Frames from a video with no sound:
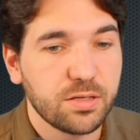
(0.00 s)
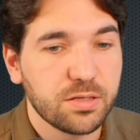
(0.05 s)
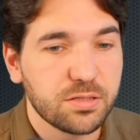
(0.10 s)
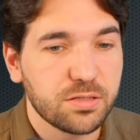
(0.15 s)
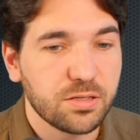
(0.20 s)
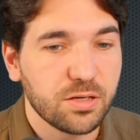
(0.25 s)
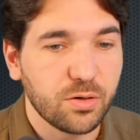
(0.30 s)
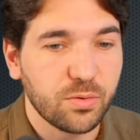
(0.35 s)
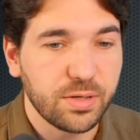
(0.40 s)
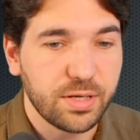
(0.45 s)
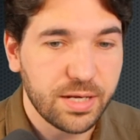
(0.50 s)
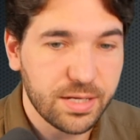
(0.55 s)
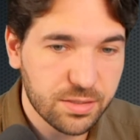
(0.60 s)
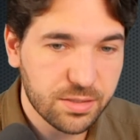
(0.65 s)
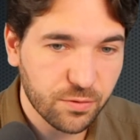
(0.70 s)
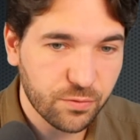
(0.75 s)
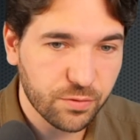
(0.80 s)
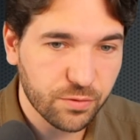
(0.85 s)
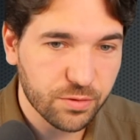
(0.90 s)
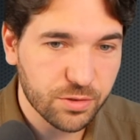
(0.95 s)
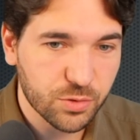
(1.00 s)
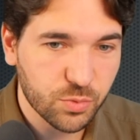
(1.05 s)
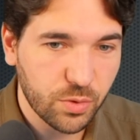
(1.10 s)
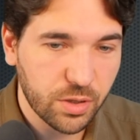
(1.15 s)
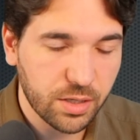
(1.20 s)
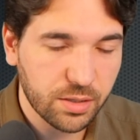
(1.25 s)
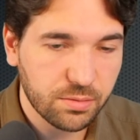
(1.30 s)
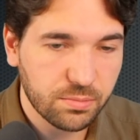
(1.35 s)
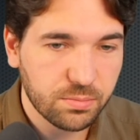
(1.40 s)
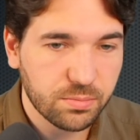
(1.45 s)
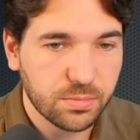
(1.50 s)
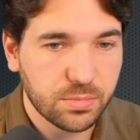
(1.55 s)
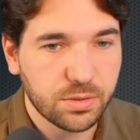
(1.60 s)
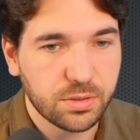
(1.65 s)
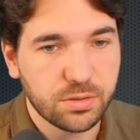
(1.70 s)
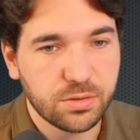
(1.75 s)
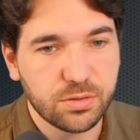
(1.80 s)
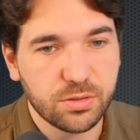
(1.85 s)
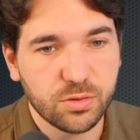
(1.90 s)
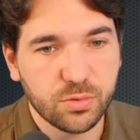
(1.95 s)
So he's the first one
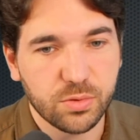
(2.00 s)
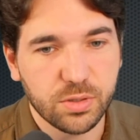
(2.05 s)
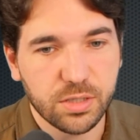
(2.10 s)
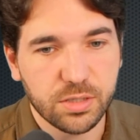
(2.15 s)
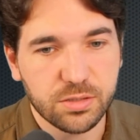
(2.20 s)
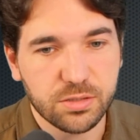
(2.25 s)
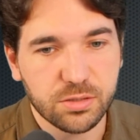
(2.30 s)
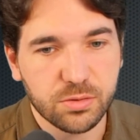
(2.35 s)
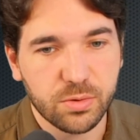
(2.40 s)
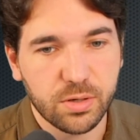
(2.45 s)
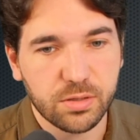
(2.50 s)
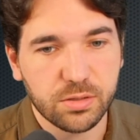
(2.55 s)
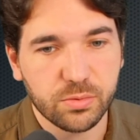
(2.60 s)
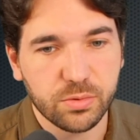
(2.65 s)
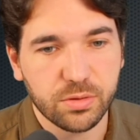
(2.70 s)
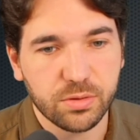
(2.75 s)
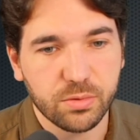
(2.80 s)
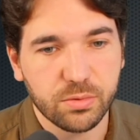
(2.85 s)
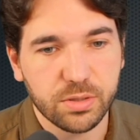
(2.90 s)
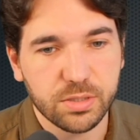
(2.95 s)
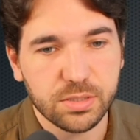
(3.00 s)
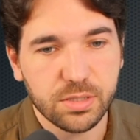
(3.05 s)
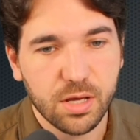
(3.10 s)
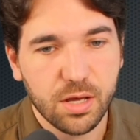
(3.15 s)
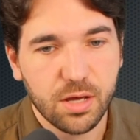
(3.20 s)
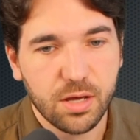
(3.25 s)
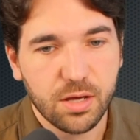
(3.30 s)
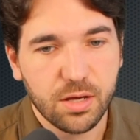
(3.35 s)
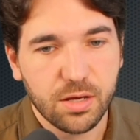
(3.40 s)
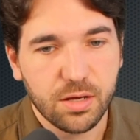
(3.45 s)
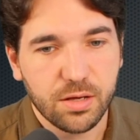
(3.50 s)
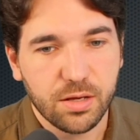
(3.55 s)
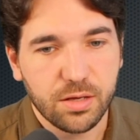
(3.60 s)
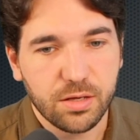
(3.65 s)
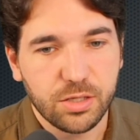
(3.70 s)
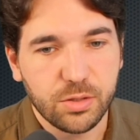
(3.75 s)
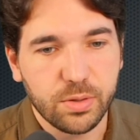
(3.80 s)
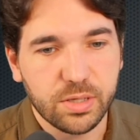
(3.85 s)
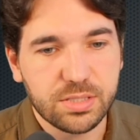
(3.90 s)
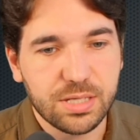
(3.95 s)
to surrender to authorities.
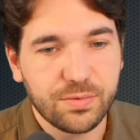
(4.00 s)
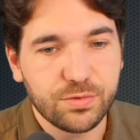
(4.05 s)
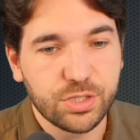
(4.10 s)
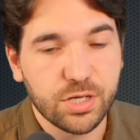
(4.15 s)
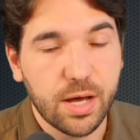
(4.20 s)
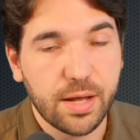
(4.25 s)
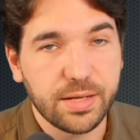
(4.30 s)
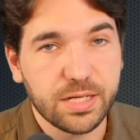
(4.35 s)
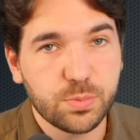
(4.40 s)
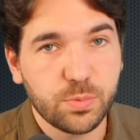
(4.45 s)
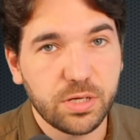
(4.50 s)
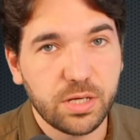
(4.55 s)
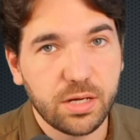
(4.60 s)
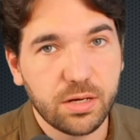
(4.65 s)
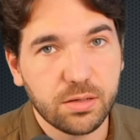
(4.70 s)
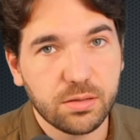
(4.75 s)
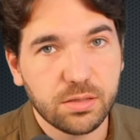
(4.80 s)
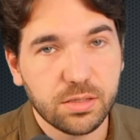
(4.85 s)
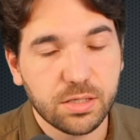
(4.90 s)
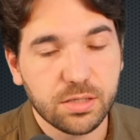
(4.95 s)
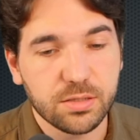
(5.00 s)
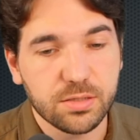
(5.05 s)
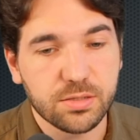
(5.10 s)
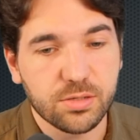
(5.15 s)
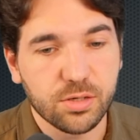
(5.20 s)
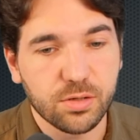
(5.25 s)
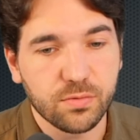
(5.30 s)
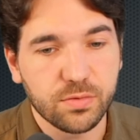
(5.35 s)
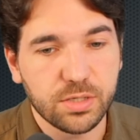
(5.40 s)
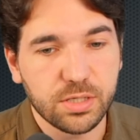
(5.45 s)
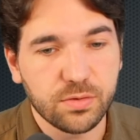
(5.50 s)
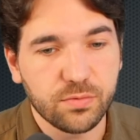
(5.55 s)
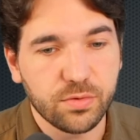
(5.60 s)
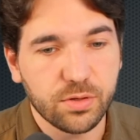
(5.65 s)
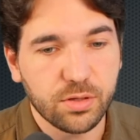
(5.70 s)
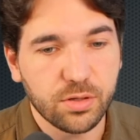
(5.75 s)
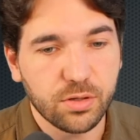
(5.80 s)
You also have John Eastman here, conservative